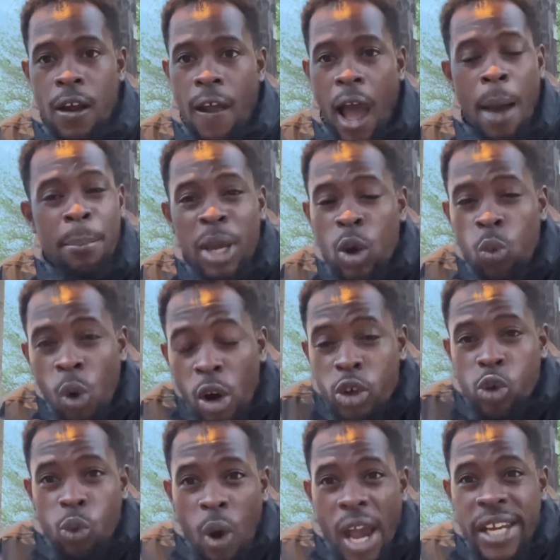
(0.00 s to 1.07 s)
I'm at
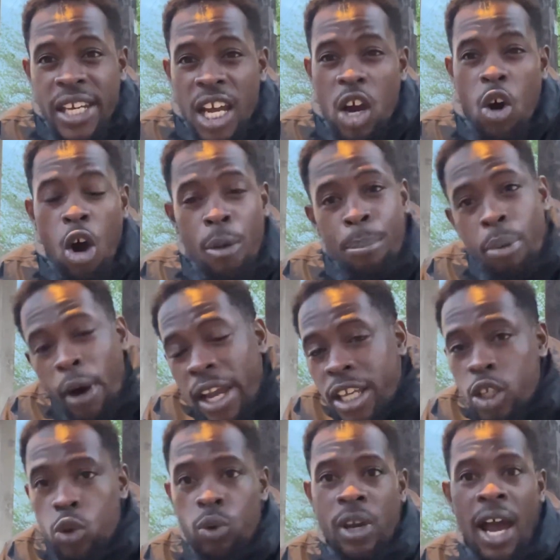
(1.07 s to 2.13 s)
work right now on break,
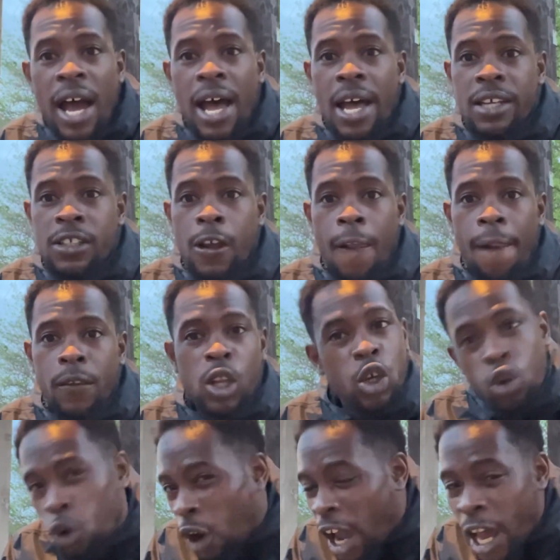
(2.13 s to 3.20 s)
you guys. The
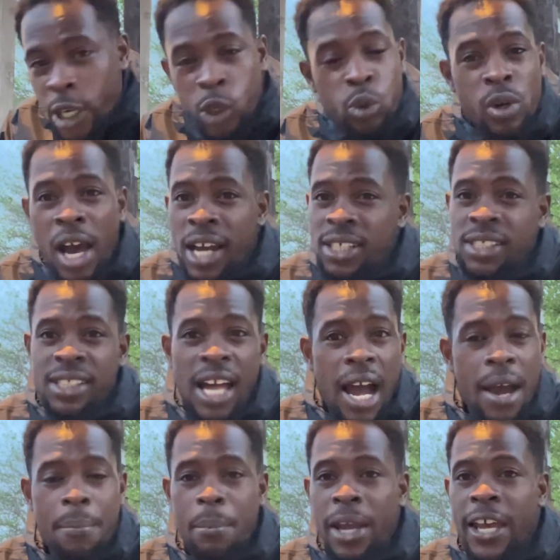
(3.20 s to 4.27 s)
grind do not
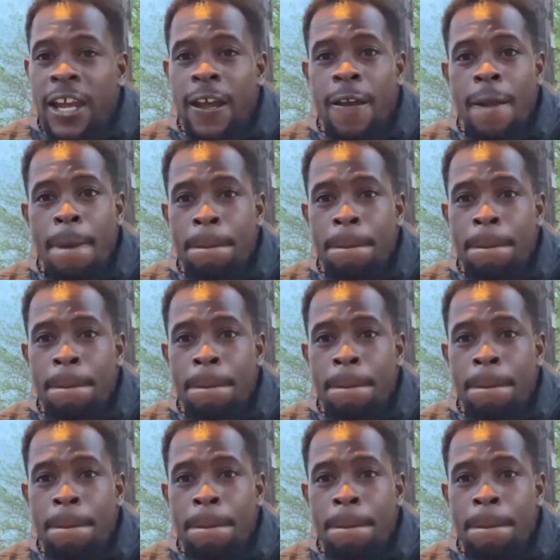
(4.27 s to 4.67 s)
stop, man.